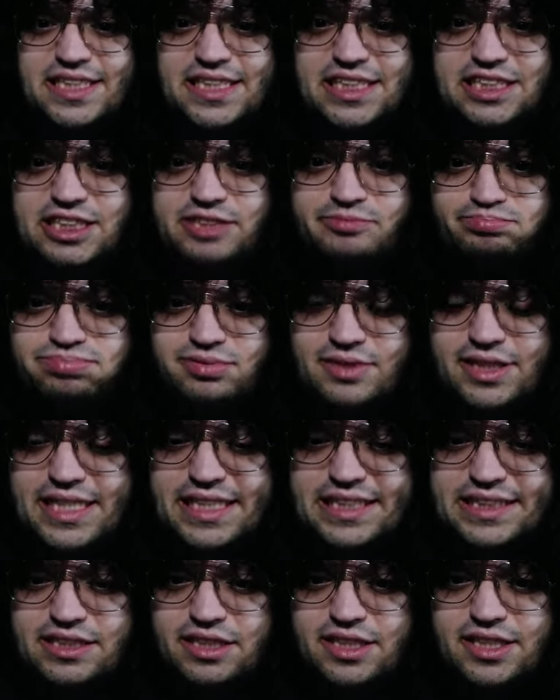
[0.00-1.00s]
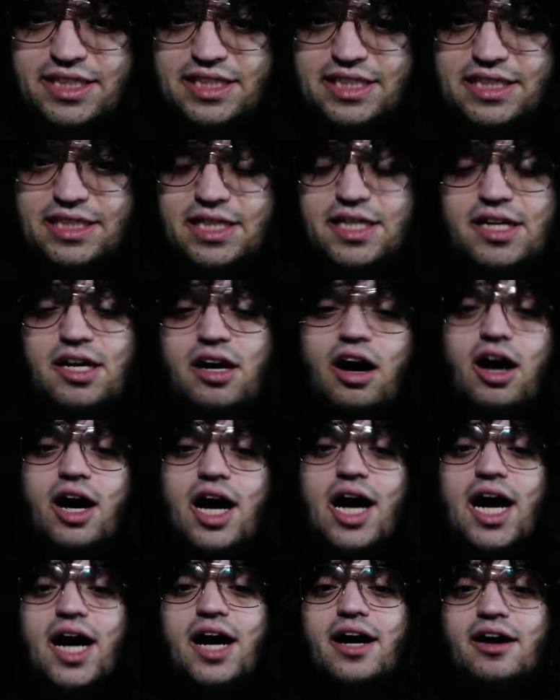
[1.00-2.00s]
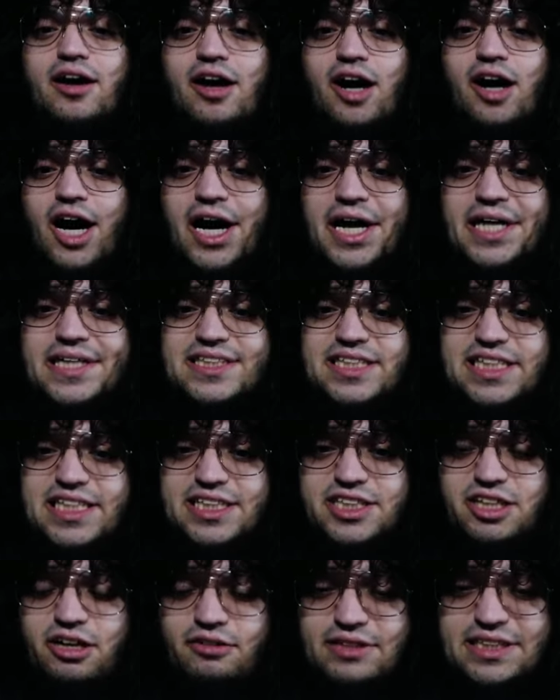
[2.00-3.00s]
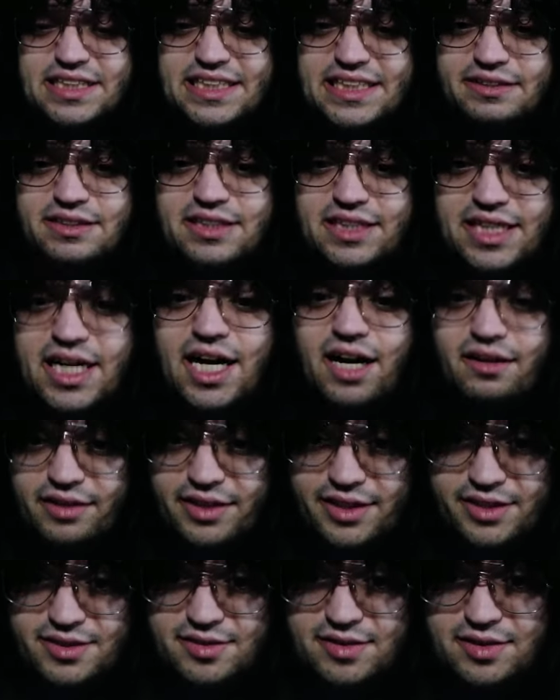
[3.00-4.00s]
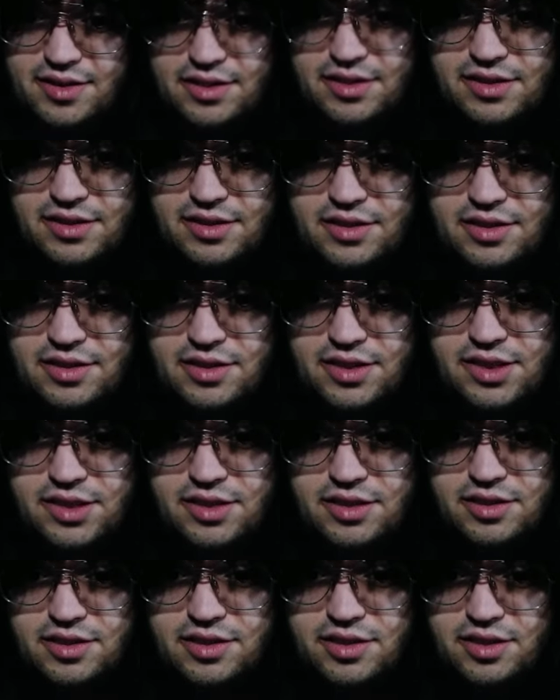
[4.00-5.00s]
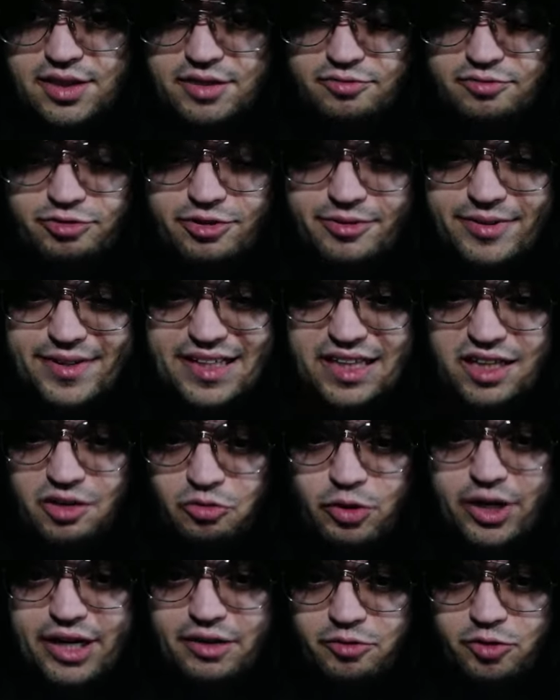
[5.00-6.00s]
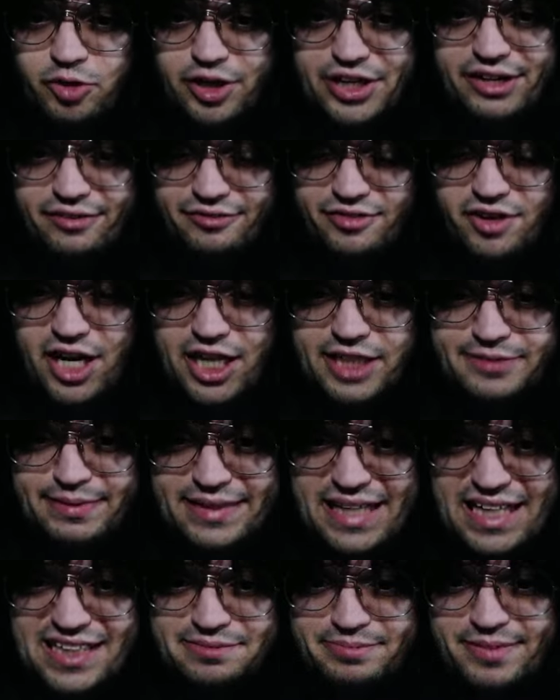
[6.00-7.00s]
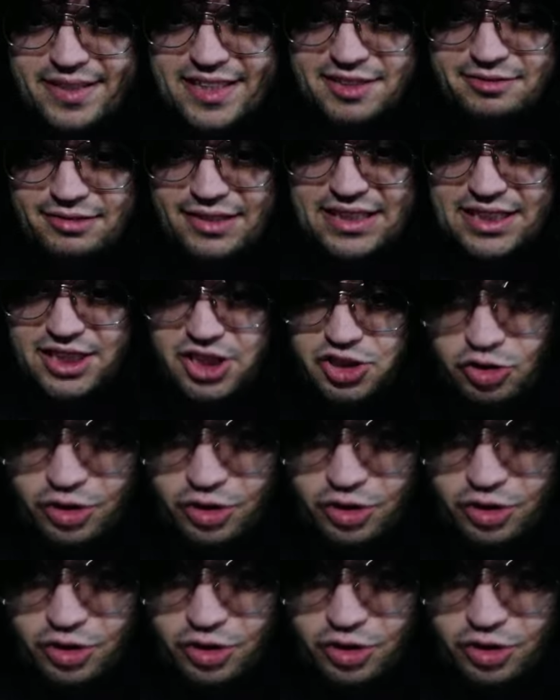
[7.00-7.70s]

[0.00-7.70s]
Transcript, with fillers: is... is uh, Oz uh, is always in color. When we're in the Land of Oz, but that's because we're in